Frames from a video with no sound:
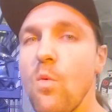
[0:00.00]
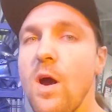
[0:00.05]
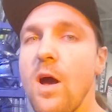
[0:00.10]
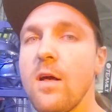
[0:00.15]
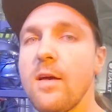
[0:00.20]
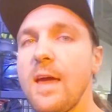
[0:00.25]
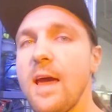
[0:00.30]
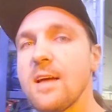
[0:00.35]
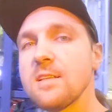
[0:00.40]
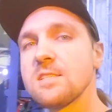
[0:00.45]

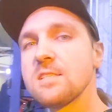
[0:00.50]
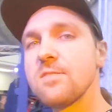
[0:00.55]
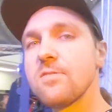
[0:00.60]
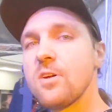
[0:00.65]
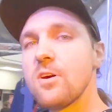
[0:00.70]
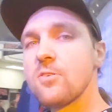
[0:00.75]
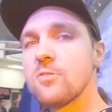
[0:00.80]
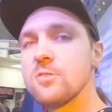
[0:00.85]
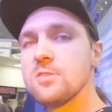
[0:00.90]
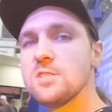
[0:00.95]
Wildcat
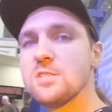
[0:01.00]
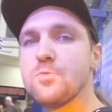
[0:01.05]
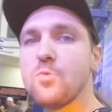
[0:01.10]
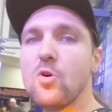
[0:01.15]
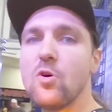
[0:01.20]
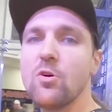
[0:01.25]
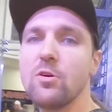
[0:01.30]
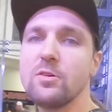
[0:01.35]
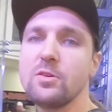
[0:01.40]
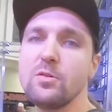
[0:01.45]
700
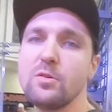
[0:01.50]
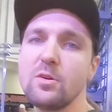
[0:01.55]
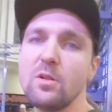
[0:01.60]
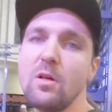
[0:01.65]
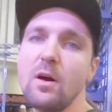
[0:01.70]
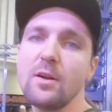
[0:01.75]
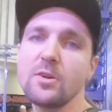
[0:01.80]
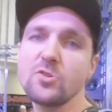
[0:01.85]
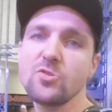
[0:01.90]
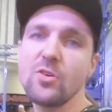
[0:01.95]
Sport doing a
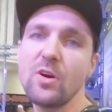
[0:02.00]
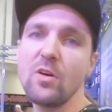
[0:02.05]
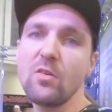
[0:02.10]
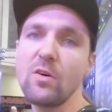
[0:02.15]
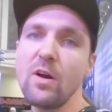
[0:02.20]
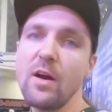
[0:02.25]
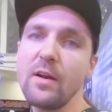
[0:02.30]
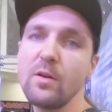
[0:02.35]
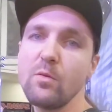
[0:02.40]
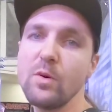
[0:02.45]
lot of trail
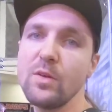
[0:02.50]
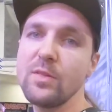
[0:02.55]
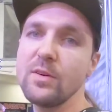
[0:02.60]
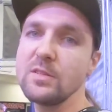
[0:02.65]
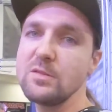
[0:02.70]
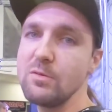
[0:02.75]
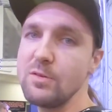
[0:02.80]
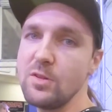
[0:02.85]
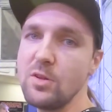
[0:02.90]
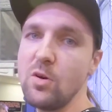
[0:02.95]
riding with
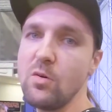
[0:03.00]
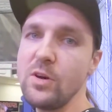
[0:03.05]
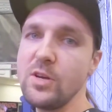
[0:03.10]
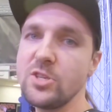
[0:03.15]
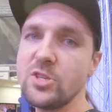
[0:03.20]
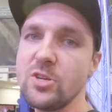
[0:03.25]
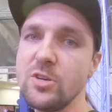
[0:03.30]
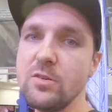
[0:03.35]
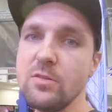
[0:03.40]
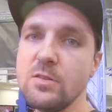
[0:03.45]
us with no
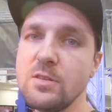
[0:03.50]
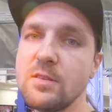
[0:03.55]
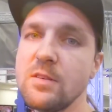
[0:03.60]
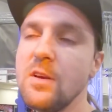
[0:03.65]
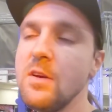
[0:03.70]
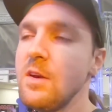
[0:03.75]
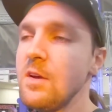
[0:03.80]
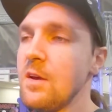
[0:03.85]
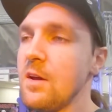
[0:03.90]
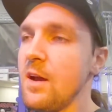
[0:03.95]
issues,
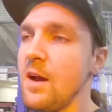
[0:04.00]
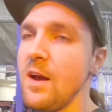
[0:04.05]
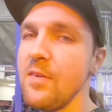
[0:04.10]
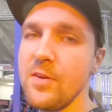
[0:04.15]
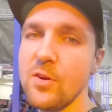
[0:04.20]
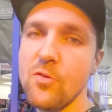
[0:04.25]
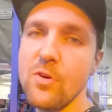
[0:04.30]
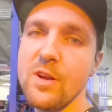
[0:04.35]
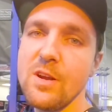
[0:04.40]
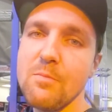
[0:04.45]
uh,
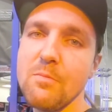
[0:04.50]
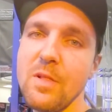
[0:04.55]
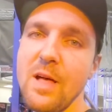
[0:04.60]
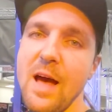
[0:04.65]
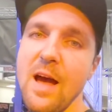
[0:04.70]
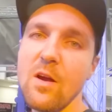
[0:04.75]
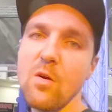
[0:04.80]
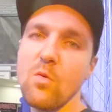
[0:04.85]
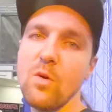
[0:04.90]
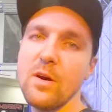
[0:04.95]
the green and
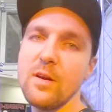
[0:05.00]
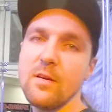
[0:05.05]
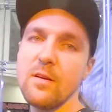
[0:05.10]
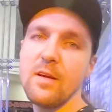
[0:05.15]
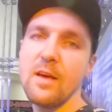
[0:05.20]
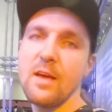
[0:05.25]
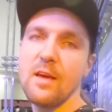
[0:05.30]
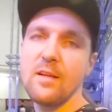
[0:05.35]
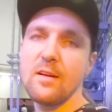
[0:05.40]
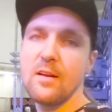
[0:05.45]
black one,
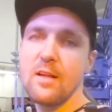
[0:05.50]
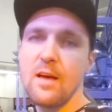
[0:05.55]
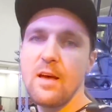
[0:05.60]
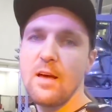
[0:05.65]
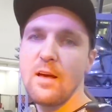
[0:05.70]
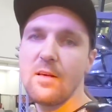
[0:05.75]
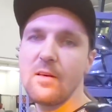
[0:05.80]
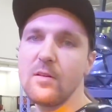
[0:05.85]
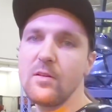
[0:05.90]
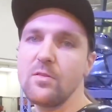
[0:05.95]
and
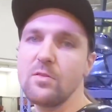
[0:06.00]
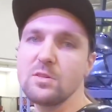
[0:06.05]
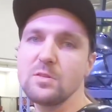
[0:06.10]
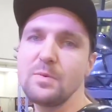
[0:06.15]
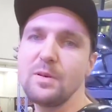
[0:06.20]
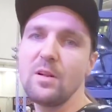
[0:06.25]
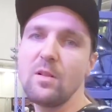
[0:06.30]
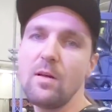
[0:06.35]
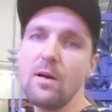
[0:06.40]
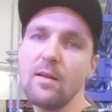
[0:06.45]
uh, there's
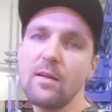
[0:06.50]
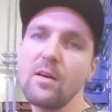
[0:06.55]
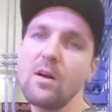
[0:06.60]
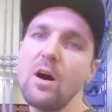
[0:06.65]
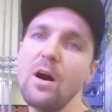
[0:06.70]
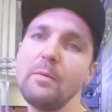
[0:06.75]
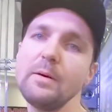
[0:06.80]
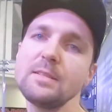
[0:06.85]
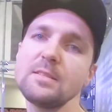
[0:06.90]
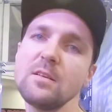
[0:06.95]
been a lot of
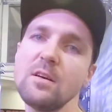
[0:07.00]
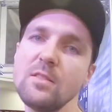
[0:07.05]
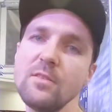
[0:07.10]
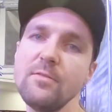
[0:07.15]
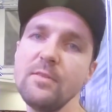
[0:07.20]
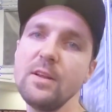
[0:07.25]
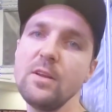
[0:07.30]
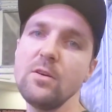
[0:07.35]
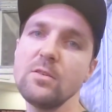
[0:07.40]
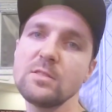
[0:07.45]
comments on
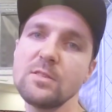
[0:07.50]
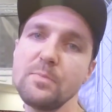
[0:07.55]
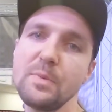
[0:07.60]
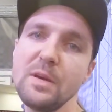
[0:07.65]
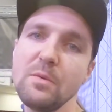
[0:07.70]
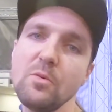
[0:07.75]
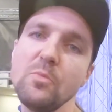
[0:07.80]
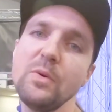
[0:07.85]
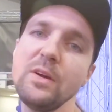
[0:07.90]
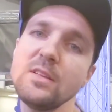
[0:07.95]
the videos and
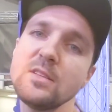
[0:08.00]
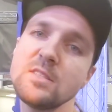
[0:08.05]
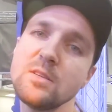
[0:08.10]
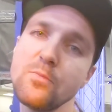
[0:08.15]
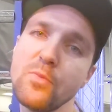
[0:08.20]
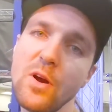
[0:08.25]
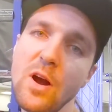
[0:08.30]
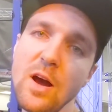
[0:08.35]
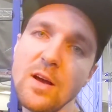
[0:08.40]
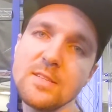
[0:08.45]
people being
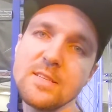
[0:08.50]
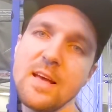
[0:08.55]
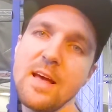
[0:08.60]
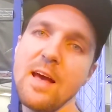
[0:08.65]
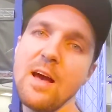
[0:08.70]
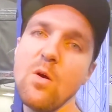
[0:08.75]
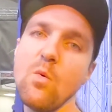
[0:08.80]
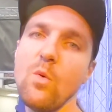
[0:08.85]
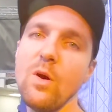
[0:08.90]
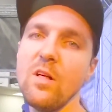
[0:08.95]
surprised
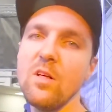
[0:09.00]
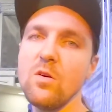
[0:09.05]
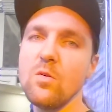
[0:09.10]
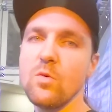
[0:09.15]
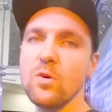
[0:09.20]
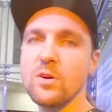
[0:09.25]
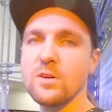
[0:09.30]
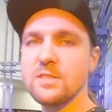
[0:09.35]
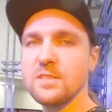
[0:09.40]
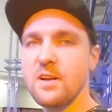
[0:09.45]
at how well it
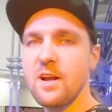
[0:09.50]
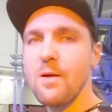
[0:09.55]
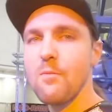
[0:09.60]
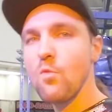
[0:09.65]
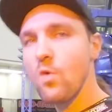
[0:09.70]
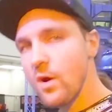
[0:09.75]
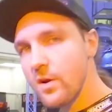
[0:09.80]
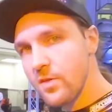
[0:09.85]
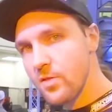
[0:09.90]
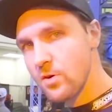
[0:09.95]
works, and
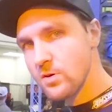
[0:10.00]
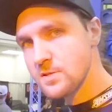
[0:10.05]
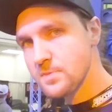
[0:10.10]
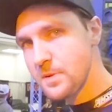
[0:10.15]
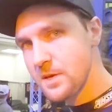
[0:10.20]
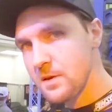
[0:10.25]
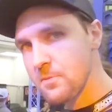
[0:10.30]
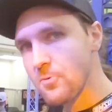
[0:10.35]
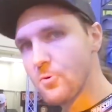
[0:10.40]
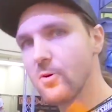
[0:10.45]
I'm one of those
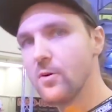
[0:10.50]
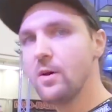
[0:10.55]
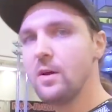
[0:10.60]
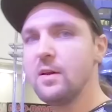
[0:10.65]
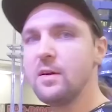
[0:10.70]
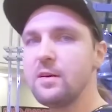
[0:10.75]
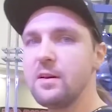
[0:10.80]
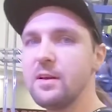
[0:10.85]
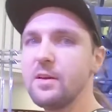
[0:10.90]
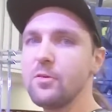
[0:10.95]
people.
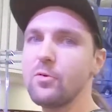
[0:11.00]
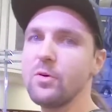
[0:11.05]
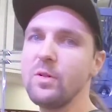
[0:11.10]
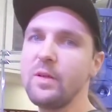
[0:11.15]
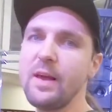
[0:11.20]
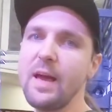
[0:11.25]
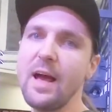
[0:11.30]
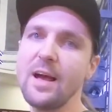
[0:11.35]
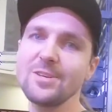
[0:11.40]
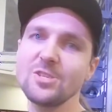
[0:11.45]
It
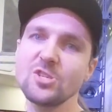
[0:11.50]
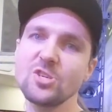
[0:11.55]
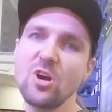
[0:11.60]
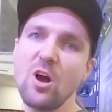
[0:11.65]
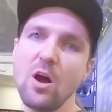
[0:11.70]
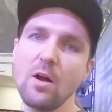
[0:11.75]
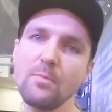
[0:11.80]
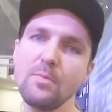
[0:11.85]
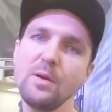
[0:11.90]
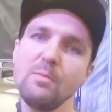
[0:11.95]
really has
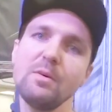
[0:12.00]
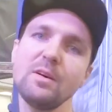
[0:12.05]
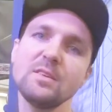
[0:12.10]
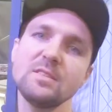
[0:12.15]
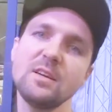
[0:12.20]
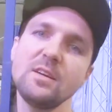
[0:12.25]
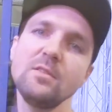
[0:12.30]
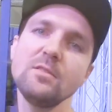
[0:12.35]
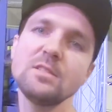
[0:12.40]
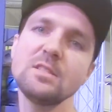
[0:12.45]
shocked me
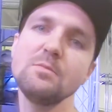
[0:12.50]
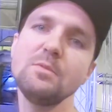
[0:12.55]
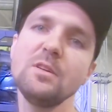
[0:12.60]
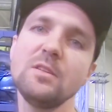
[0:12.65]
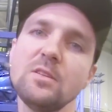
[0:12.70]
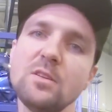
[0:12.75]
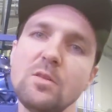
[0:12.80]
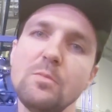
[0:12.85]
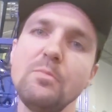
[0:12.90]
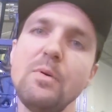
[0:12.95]
because I used to be
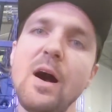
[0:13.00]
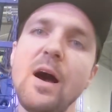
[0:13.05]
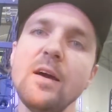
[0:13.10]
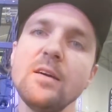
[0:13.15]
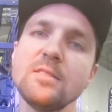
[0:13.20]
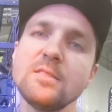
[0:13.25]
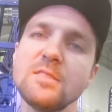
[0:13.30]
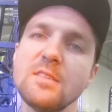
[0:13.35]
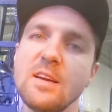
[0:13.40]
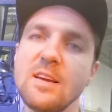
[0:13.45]
a little
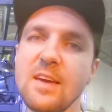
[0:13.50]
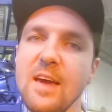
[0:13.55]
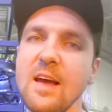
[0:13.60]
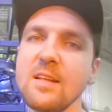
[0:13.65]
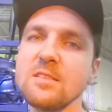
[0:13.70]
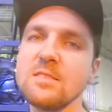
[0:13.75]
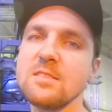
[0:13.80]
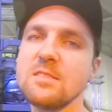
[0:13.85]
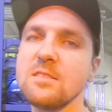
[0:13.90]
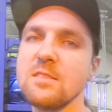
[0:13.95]
biased
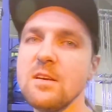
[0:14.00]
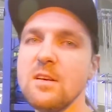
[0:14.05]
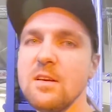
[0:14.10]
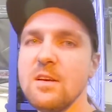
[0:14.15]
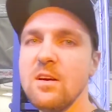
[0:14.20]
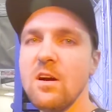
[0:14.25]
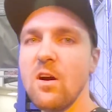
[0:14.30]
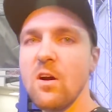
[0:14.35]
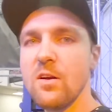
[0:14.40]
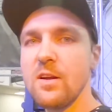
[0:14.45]
against
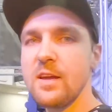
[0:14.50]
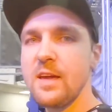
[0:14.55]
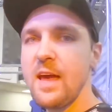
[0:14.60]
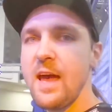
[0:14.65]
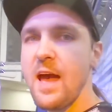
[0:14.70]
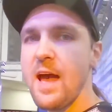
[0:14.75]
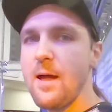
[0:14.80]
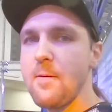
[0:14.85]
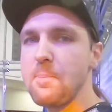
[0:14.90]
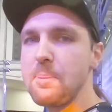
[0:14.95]
Arctic
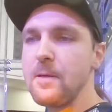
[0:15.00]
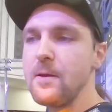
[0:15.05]
Cat.